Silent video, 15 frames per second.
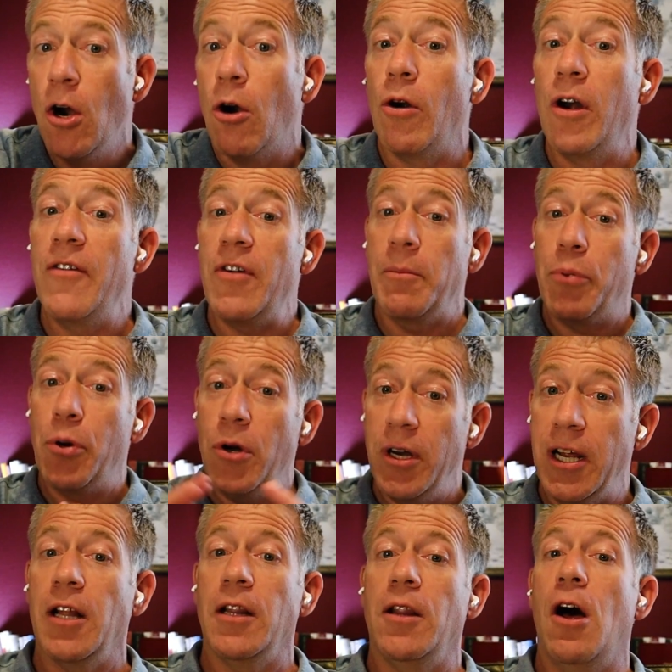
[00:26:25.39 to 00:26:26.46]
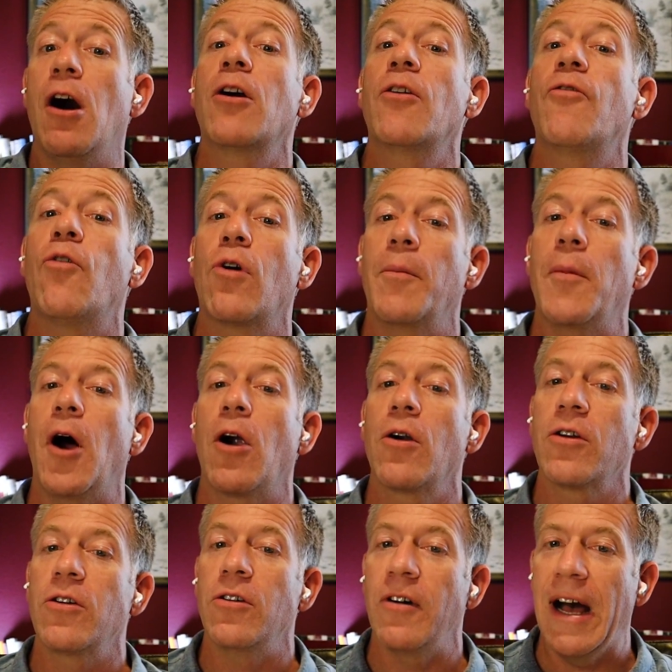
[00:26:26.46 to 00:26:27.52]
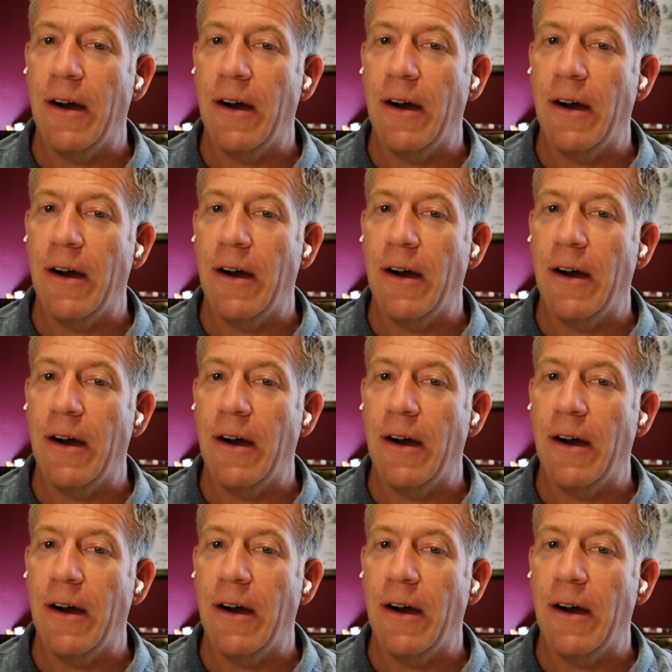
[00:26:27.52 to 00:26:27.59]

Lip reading: Or even putting a long form article